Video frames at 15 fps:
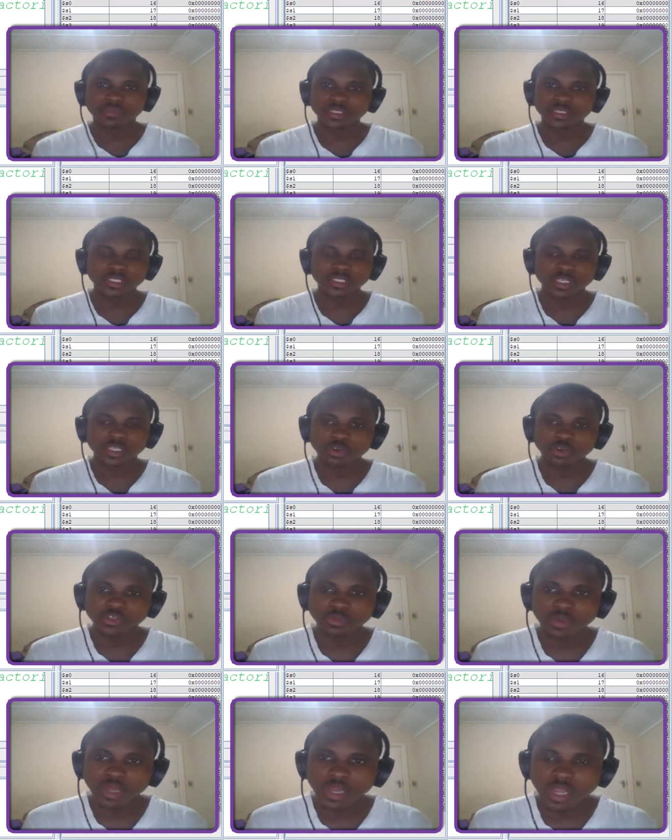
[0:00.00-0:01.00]
This is
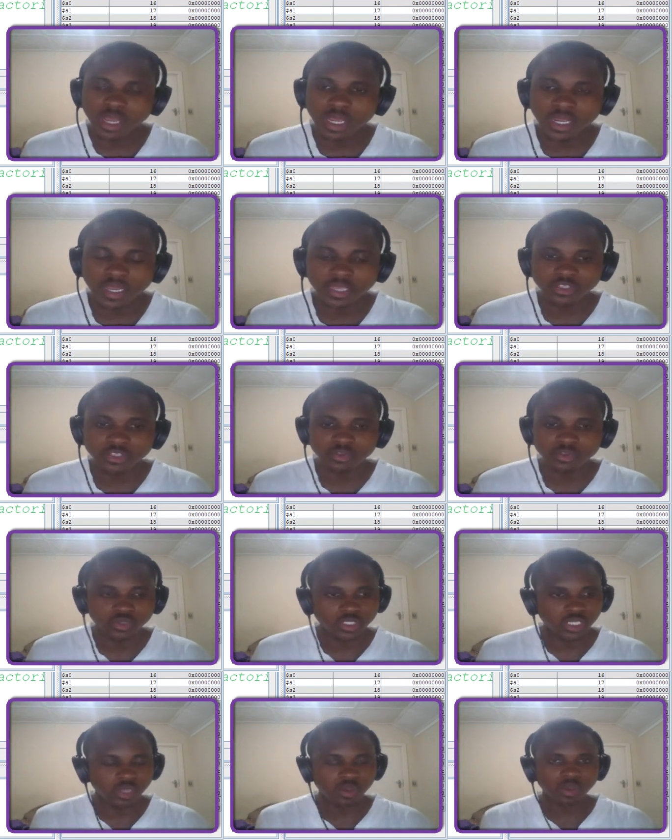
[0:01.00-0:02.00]
Ezekiel. Guys,
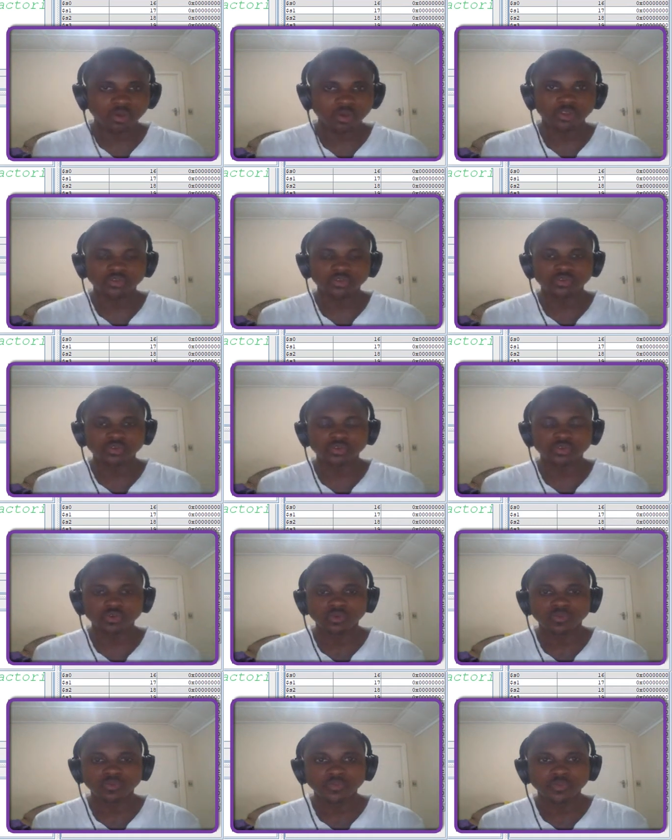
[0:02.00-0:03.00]
today we are going to
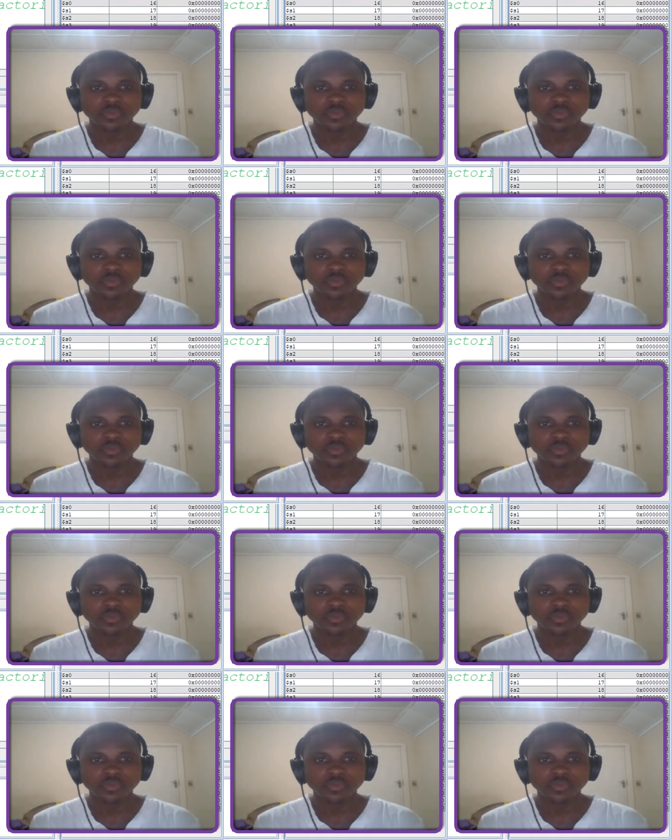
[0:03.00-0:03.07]
do